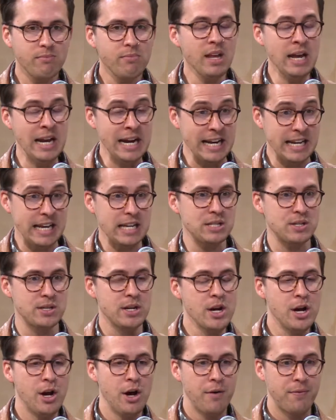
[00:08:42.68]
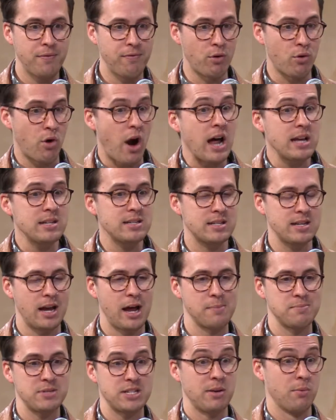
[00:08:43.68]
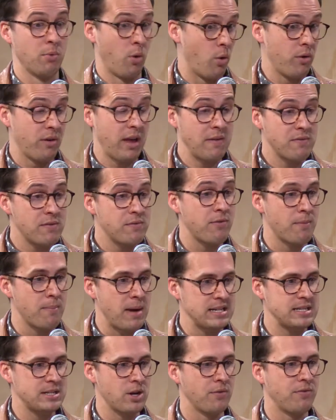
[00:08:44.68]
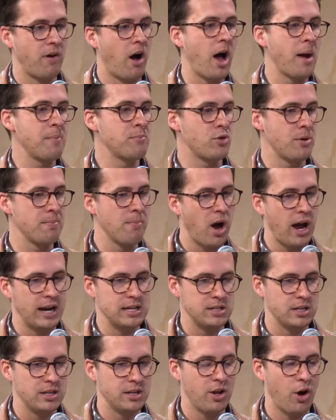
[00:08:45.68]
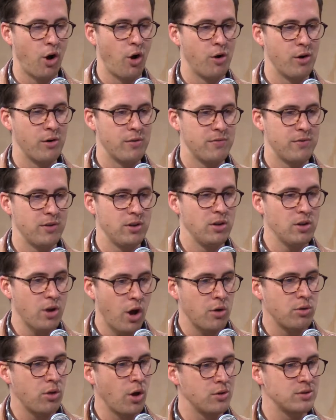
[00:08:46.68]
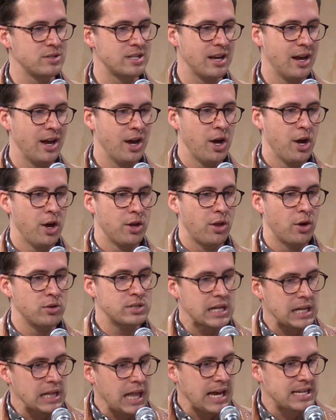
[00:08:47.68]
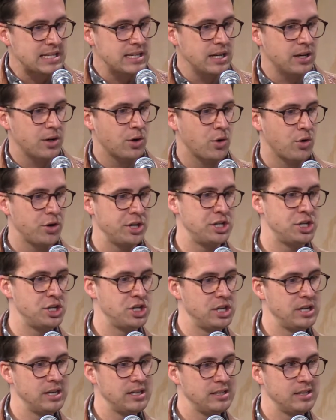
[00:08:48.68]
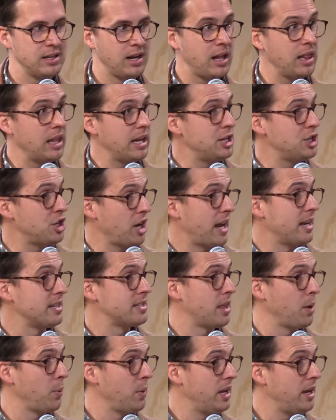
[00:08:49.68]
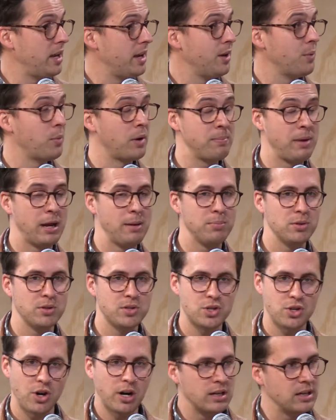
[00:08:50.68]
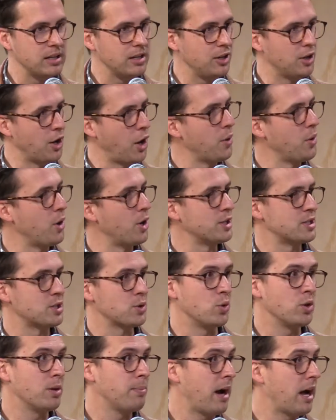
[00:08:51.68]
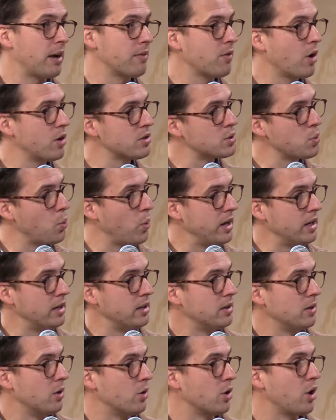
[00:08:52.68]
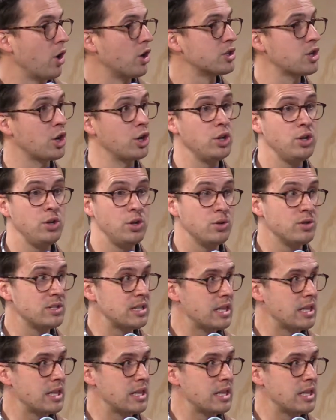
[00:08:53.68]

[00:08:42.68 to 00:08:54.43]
And I guess for us, or even for myself, I'm reminded of, those classic Christian cliches that we hear when people are struggling, it's all a part of God's will, or God's going to use